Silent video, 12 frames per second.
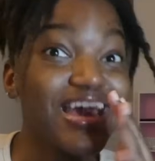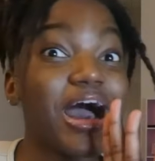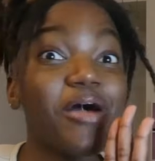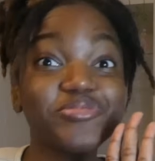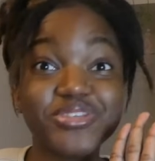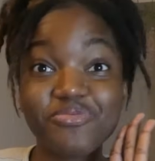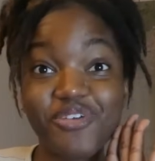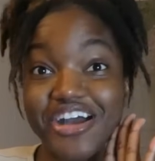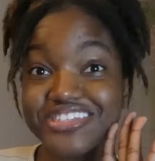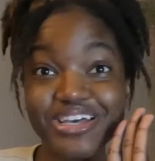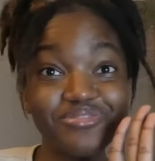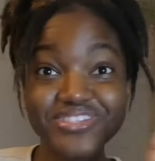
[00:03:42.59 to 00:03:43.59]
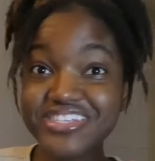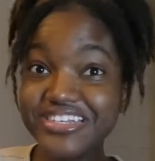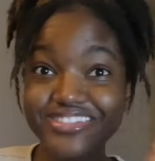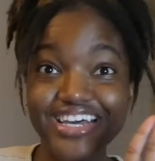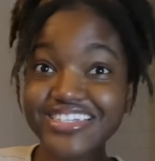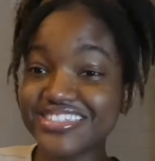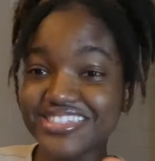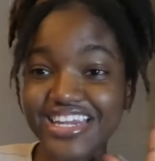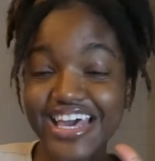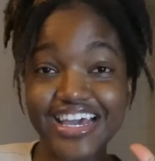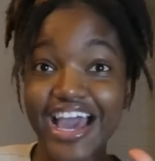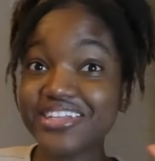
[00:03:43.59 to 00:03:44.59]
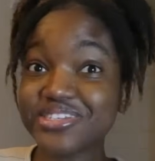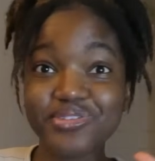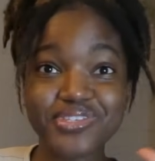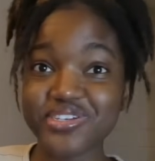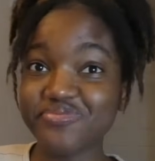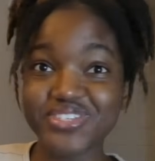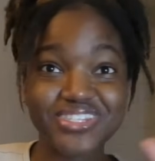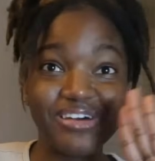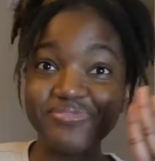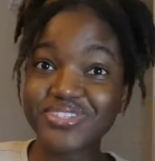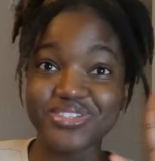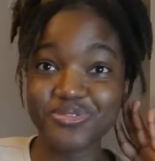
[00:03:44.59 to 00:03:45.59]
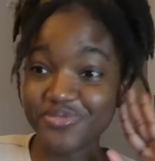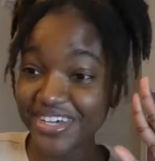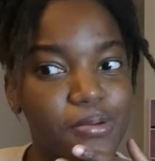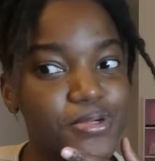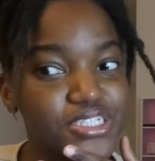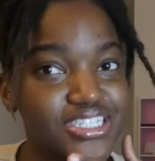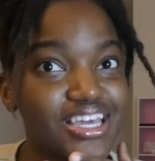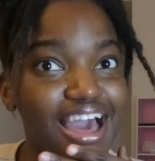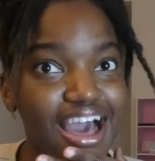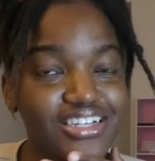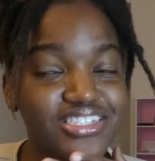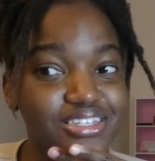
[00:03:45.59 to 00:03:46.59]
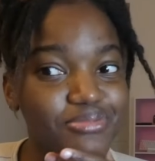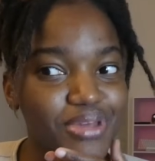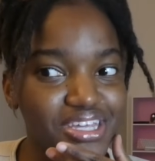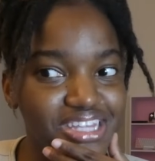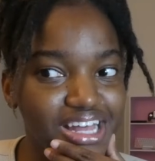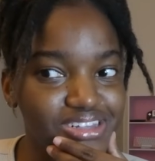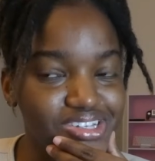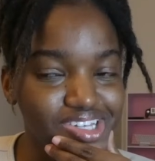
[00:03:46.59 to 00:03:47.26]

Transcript: I'm surprised, I wasn't expecting to like it. I thought it was gonna be something stupid, but she actually made that look